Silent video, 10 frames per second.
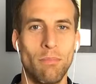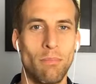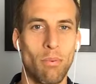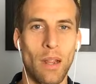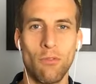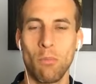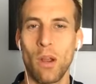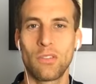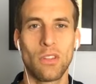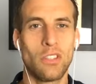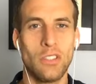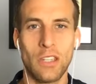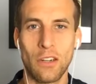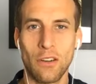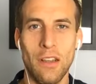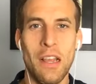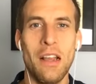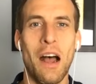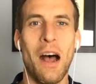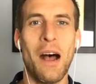bread for breakfast, lunch, and dinner
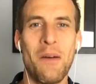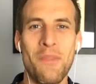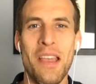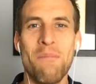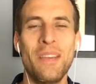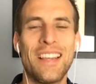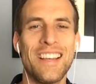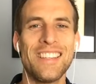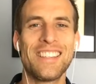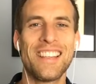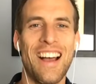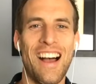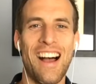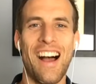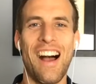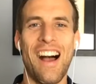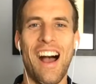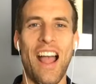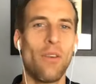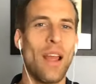um, because
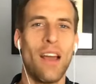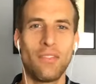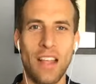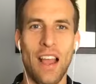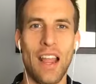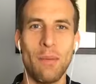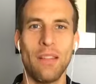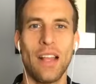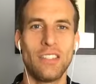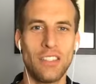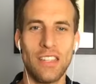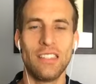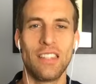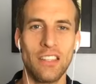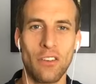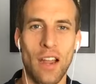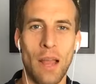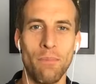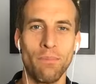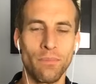I don't have time, and that's just the easy thing to
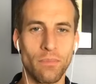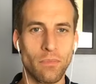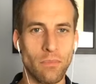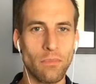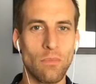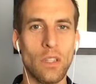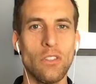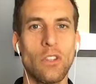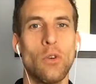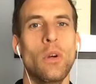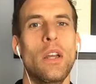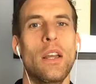grab. So